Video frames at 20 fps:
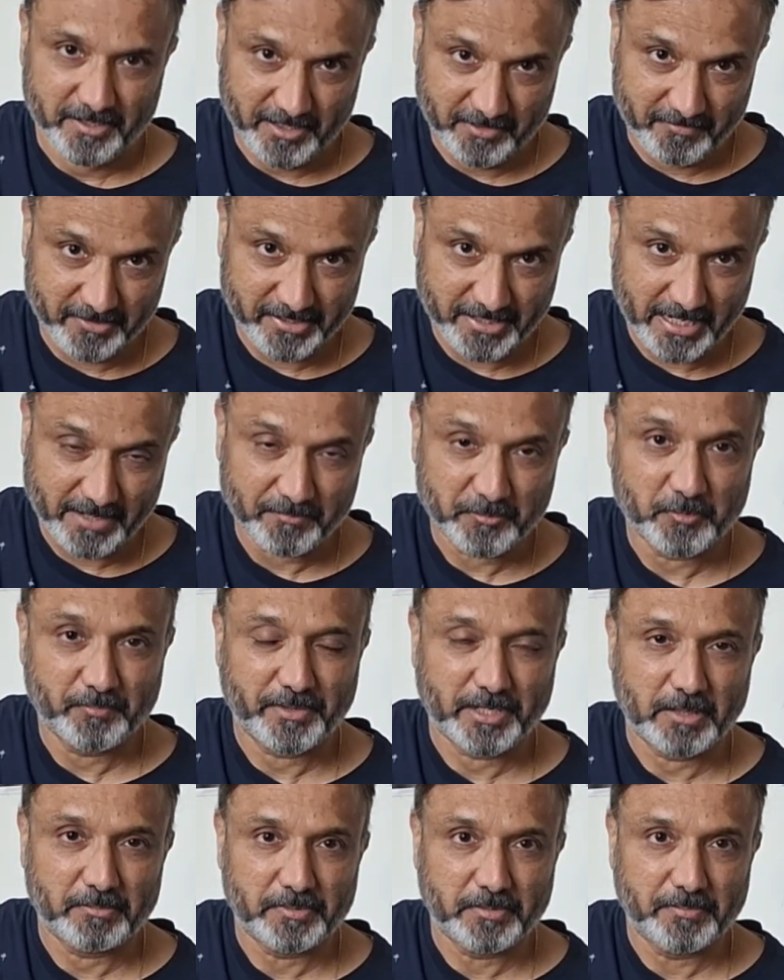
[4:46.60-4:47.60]
every time you
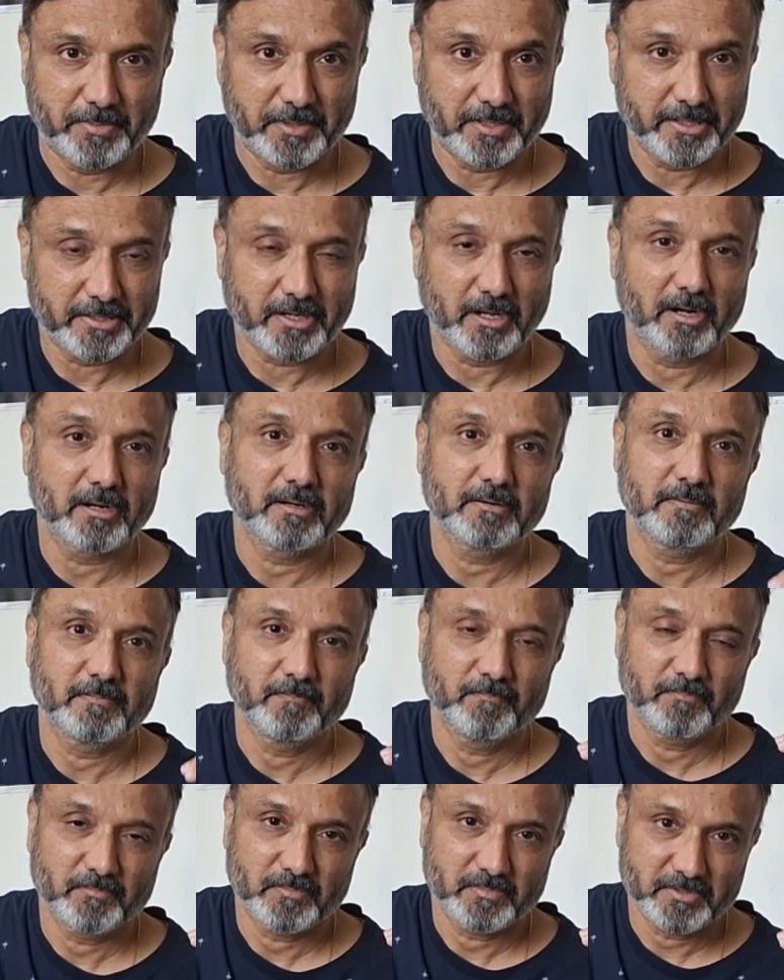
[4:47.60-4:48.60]
pick up the guitar,
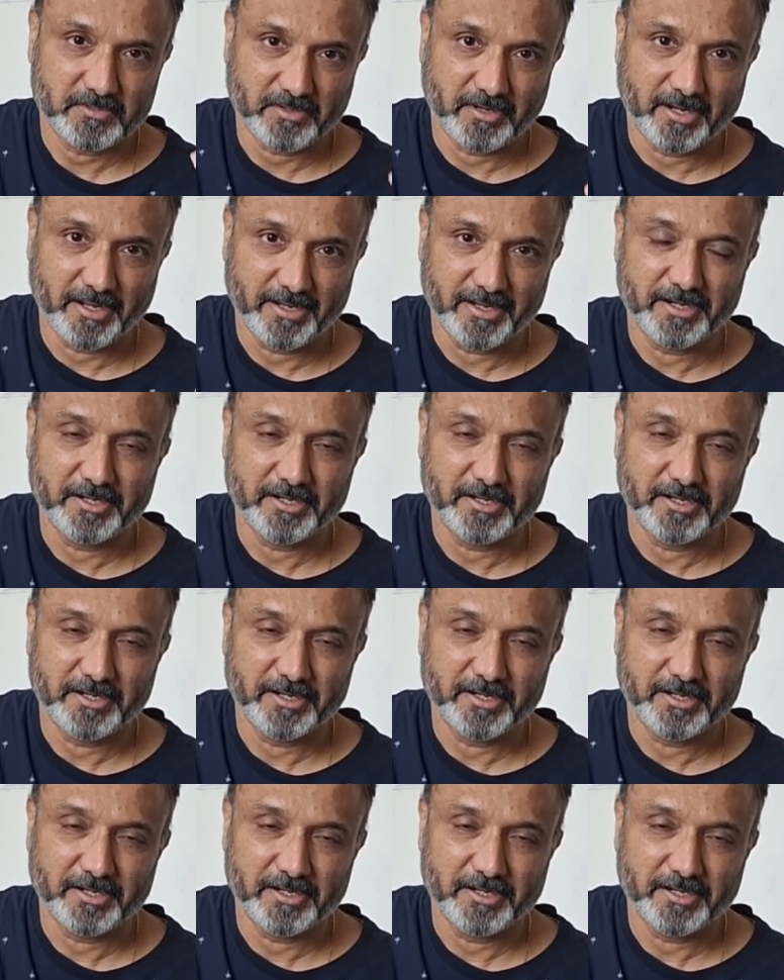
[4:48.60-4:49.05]
try